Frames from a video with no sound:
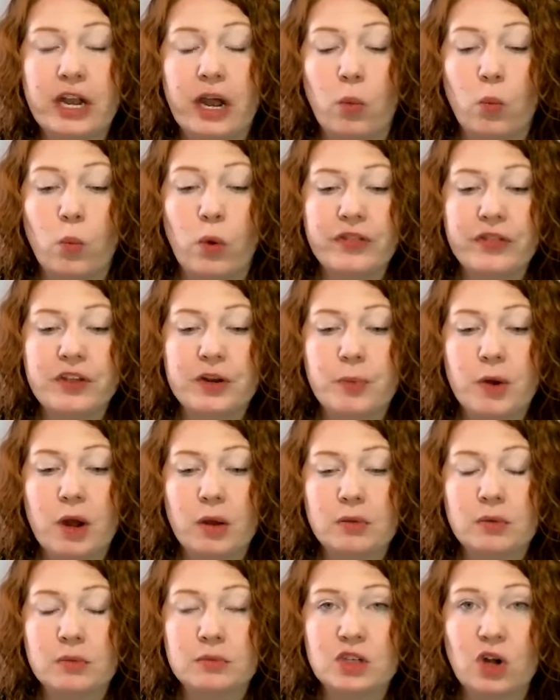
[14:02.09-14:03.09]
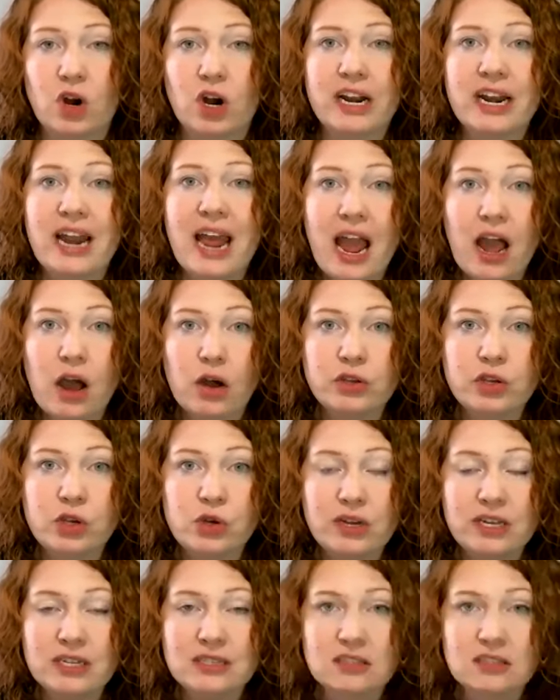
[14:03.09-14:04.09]
out what their problems are and how
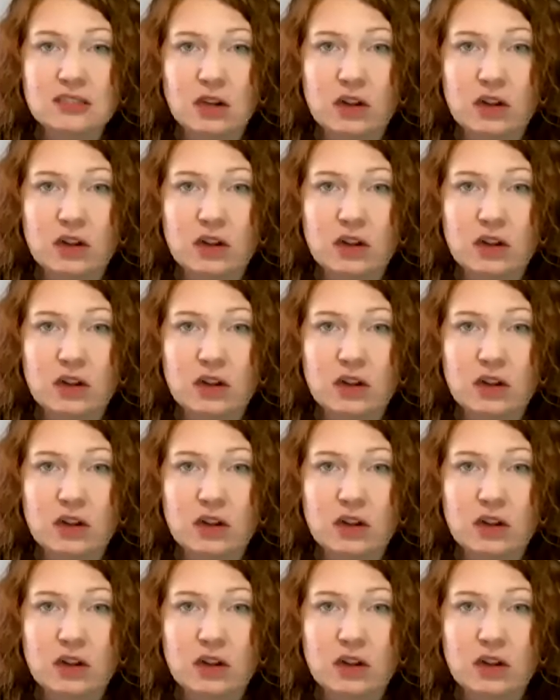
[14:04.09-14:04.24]
you can